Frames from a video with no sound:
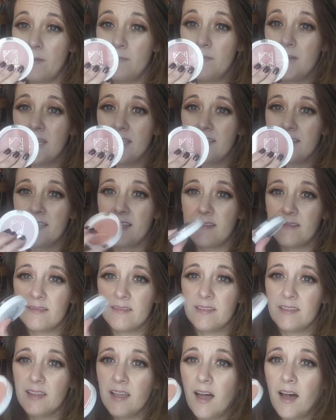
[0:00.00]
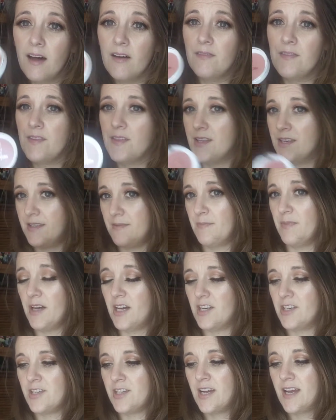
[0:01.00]
amazing. Love this
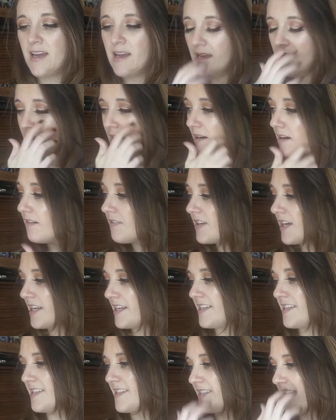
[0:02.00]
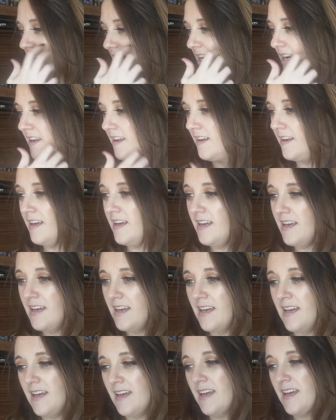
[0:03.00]
blush. Now I've got to decide
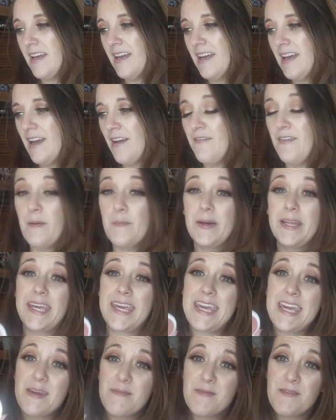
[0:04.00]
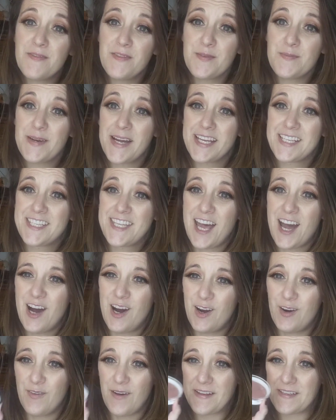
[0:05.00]
if I'm going to keep it for
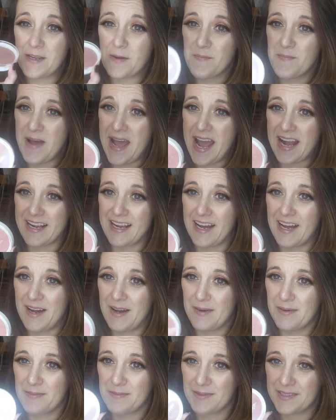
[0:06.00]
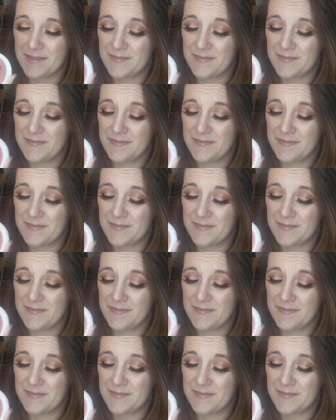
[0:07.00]
myself as a backup